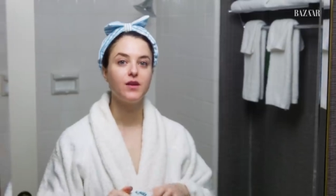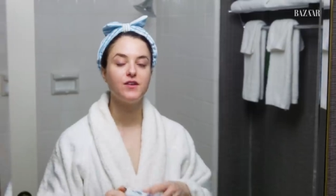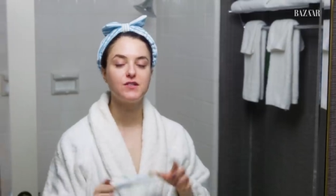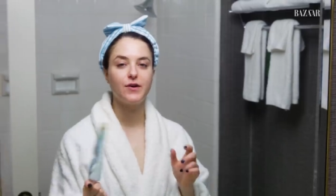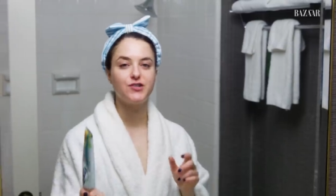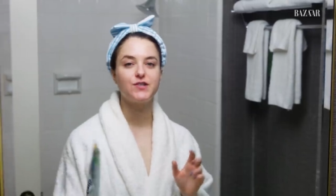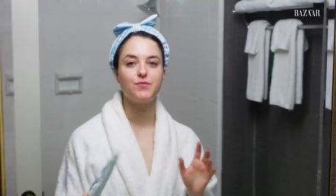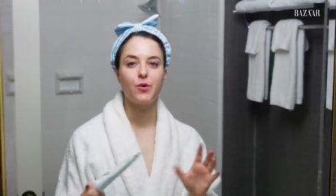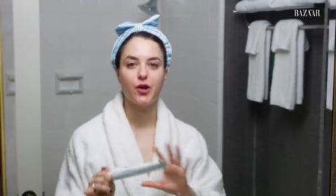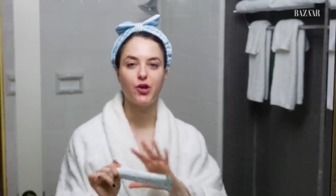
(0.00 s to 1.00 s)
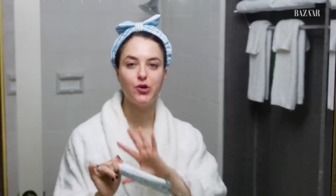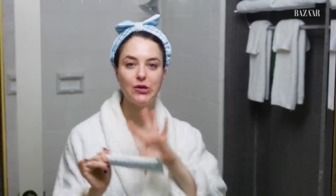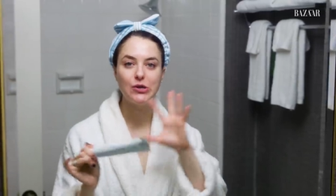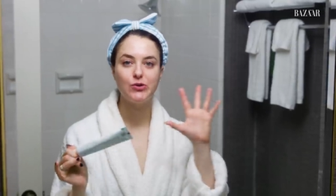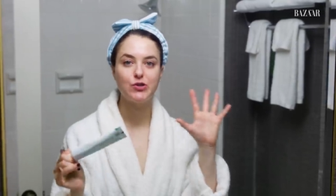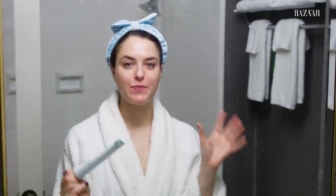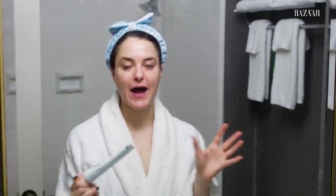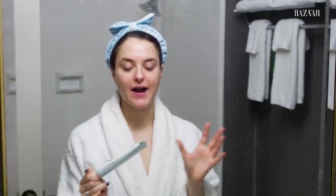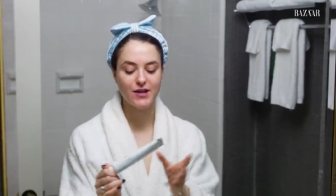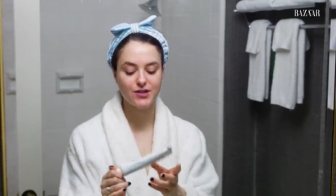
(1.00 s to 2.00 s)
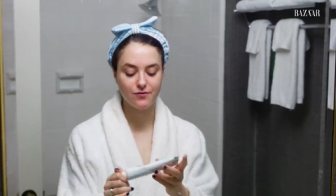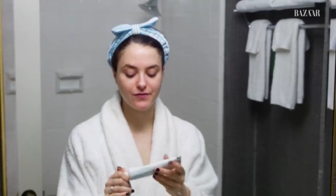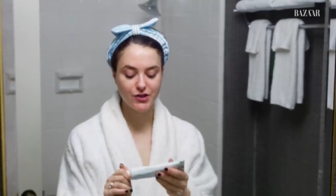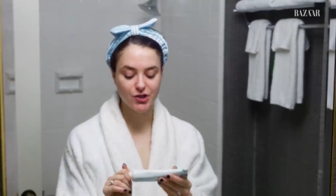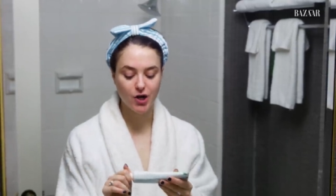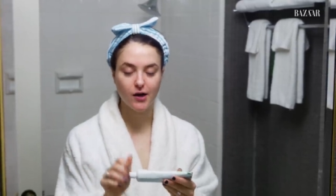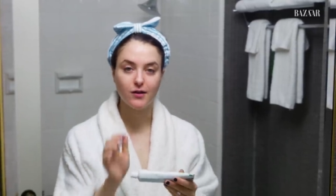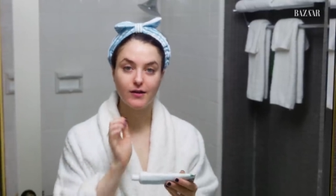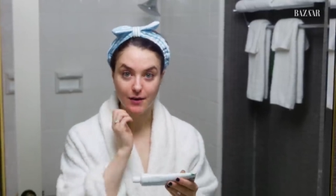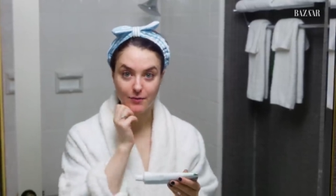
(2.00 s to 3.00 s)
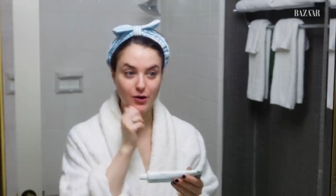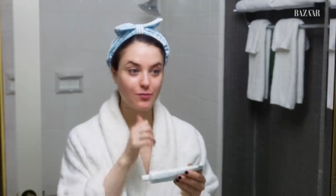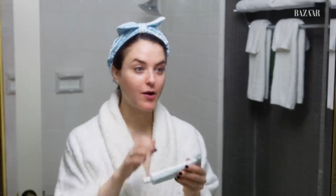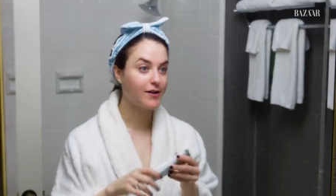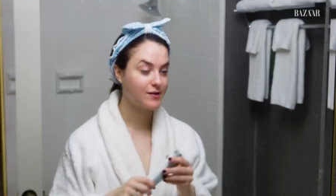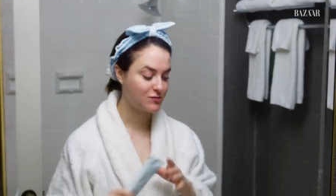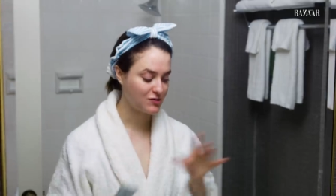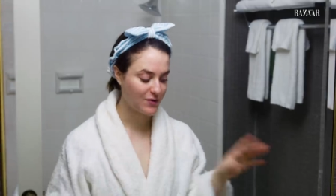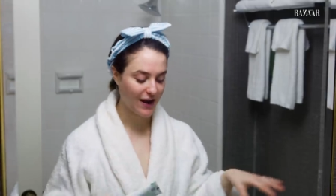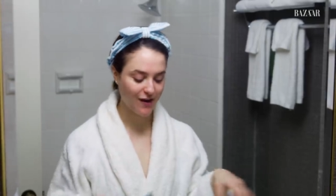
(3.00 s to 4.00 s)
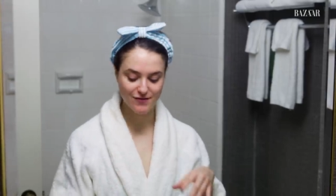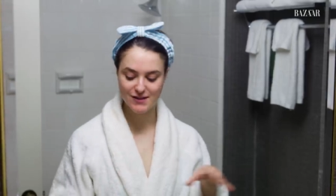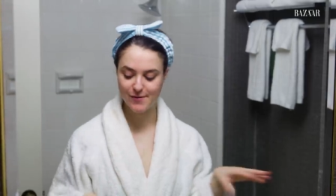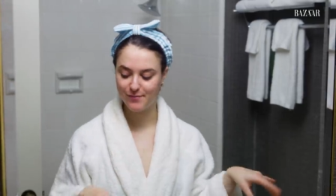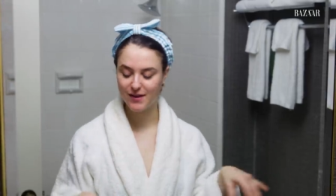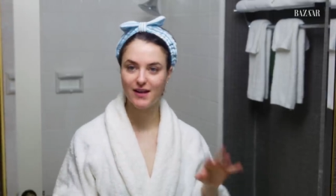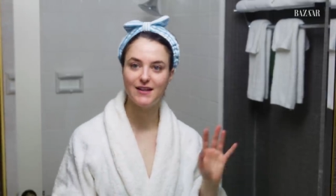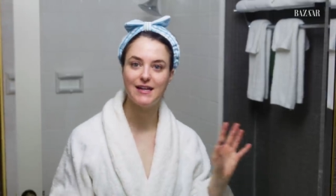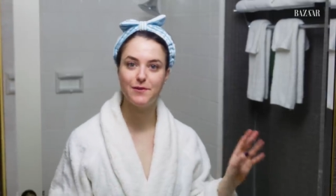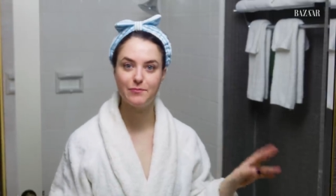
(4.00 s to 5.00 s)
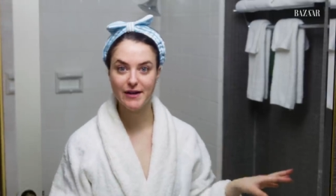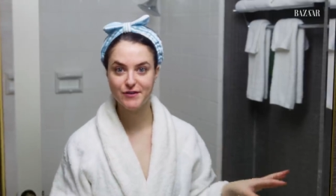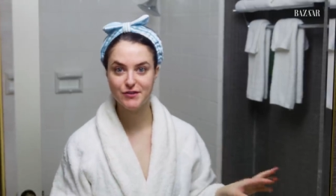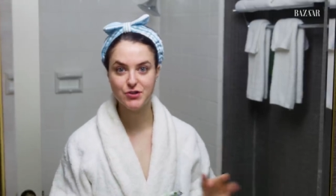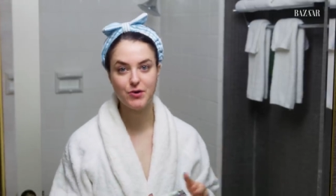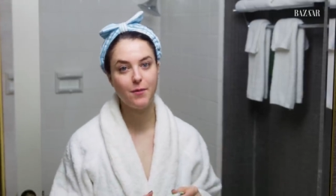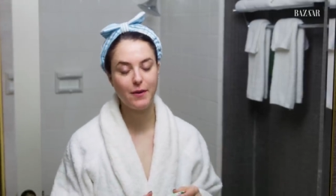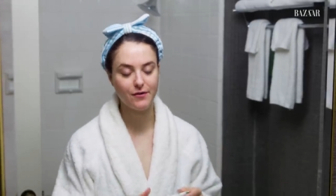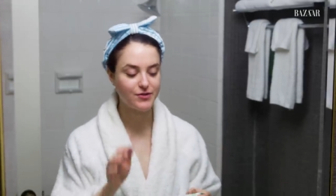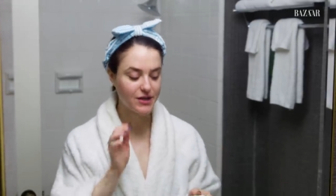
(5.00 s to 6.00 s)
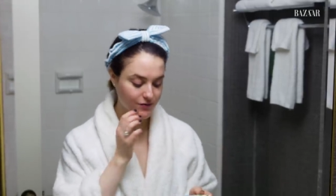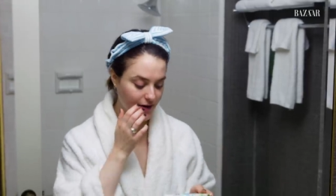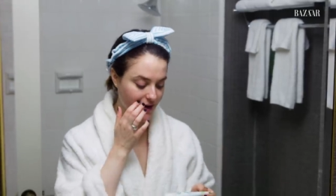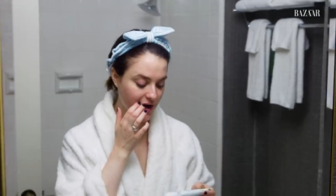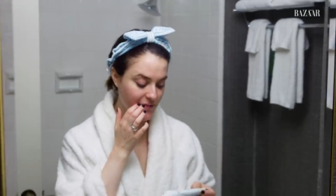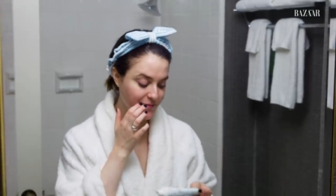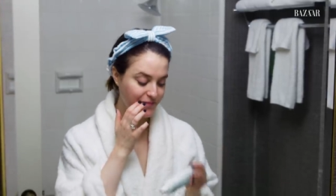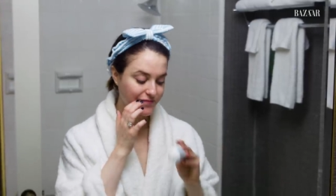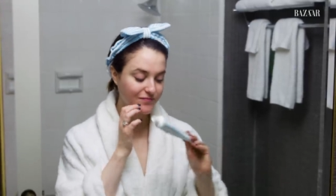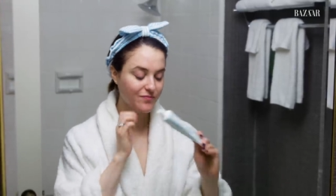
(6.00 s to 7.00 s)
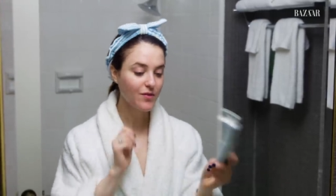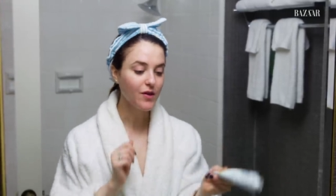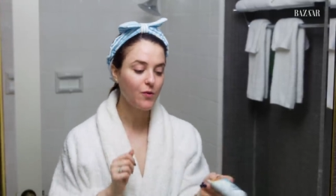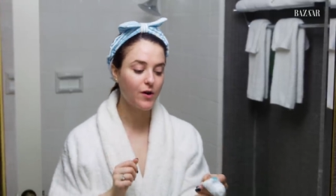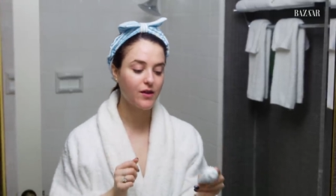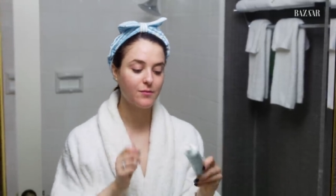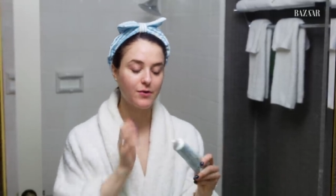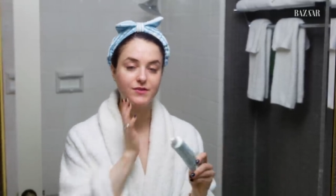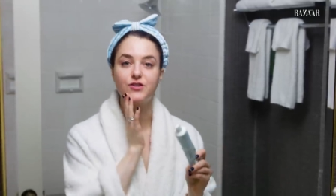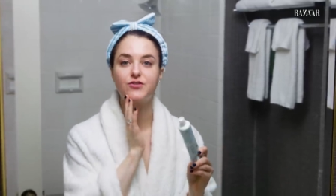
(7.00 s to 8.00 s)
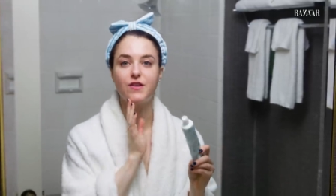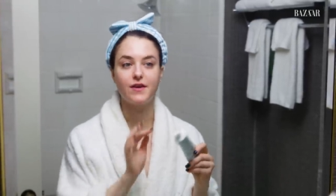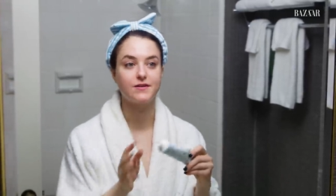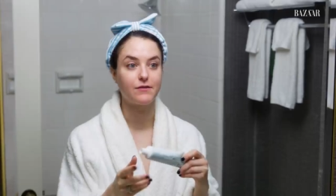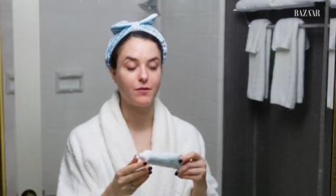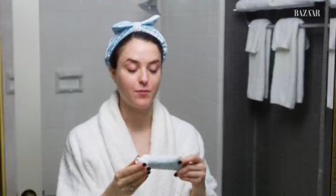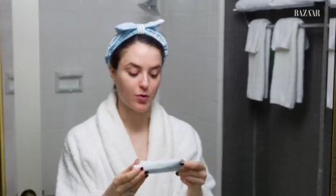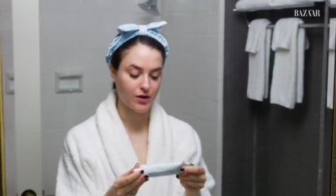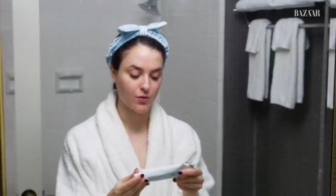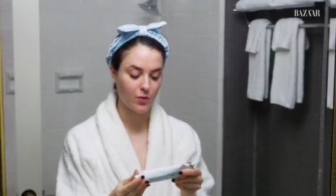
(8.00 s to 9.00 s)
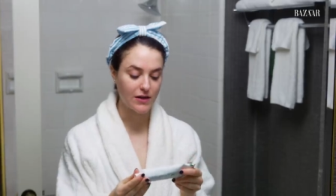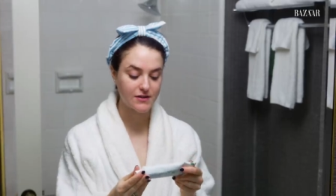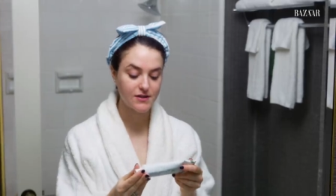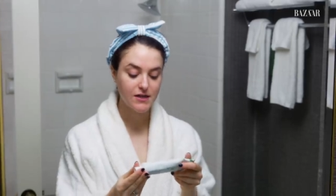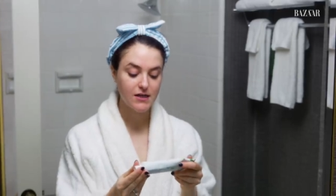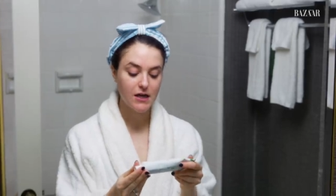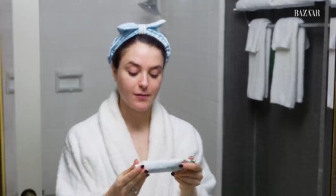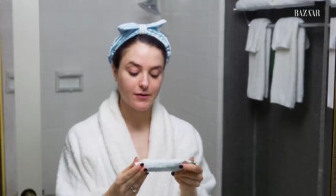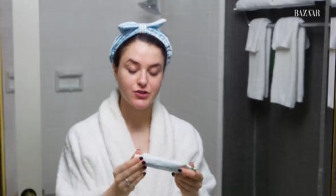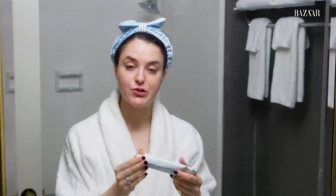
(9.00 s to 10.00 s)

So I just wrote a huge package and feature on clean beauty products, which is why I have some clean picks throughout my routine right now. One of the most interesting things I reported was about